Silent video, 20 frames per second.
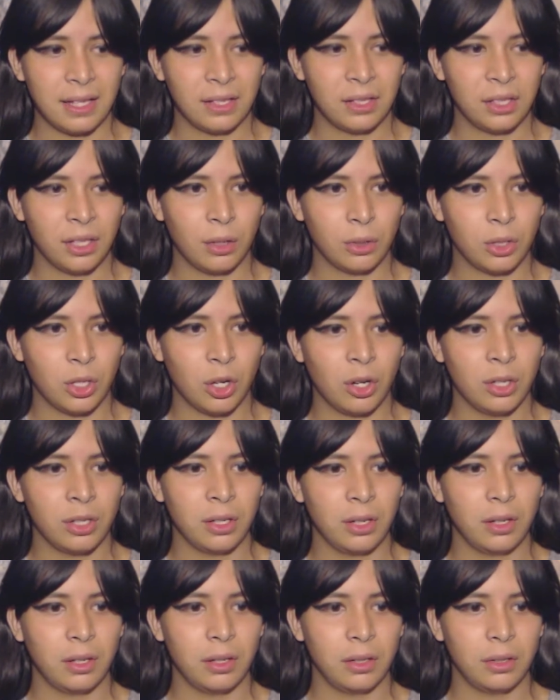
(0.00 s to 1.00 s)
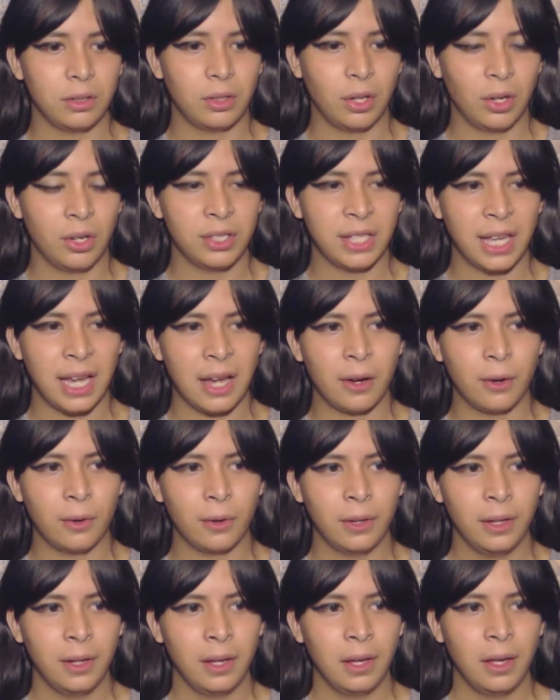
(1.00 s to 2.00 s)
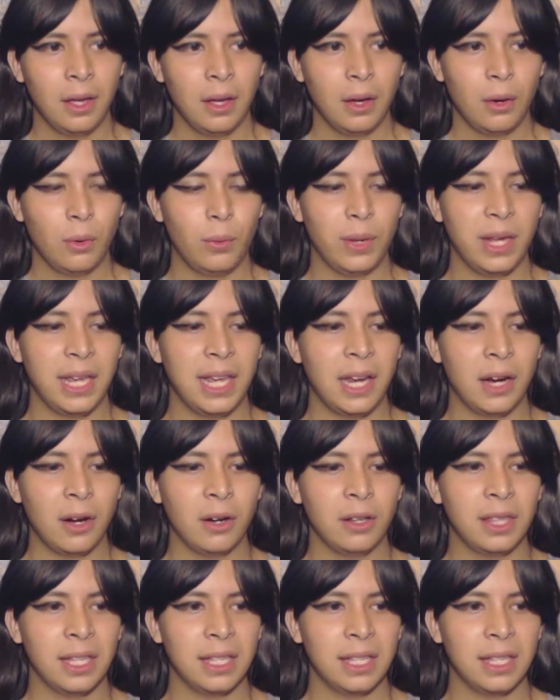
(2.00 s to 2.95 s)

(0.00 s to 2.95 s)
And so turns out we hear